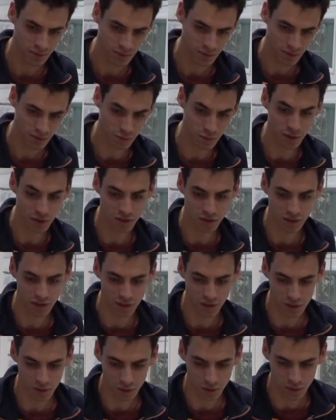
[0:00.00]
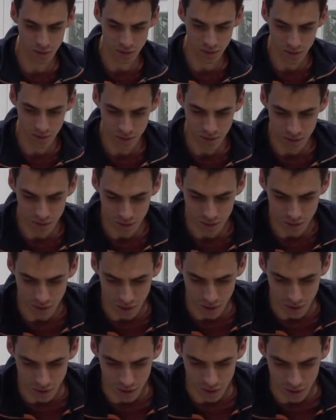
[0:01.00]
especially this one.
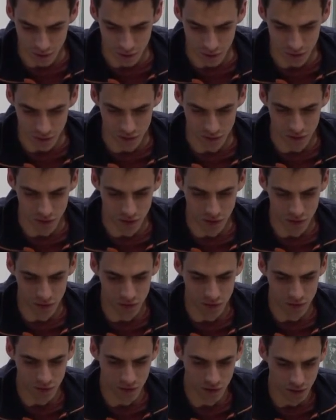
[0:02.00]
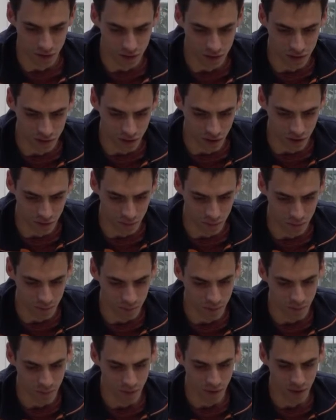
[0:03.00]
You can still see some
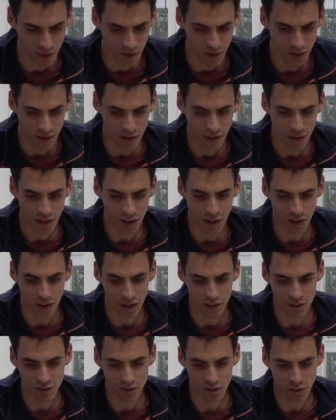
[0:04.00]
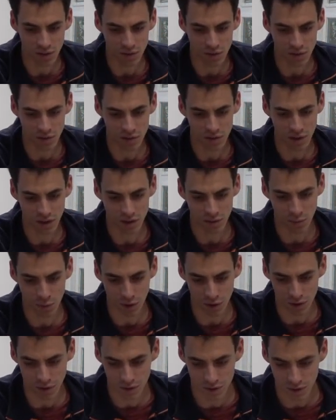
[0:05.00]
air trapped inside the
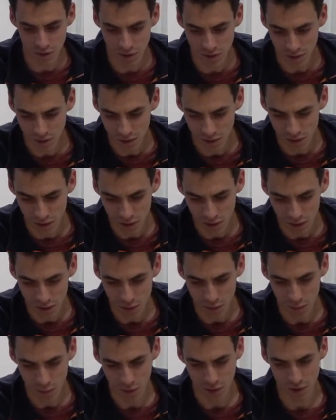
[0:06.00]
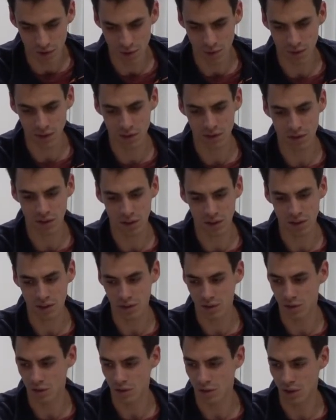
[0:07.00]
product, but it's starting
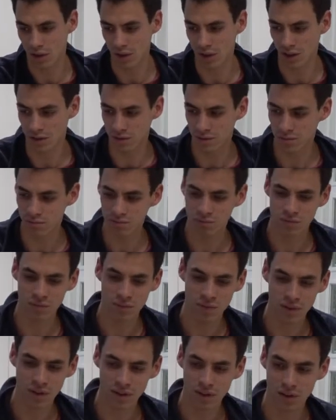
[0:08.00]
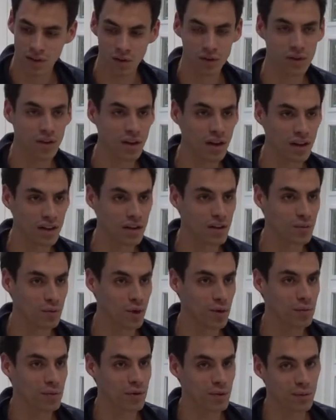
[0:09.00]
to really look like a
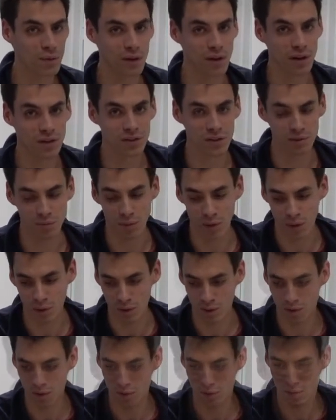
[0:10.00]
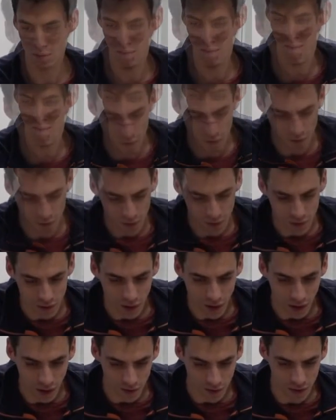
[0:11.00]
proper production mold. Even this one,
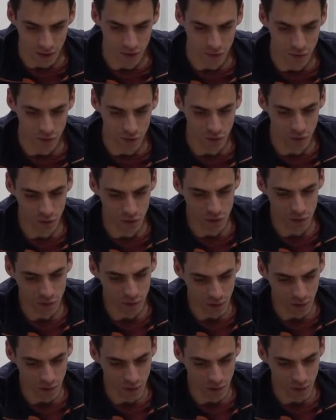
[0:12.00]
I think if you do some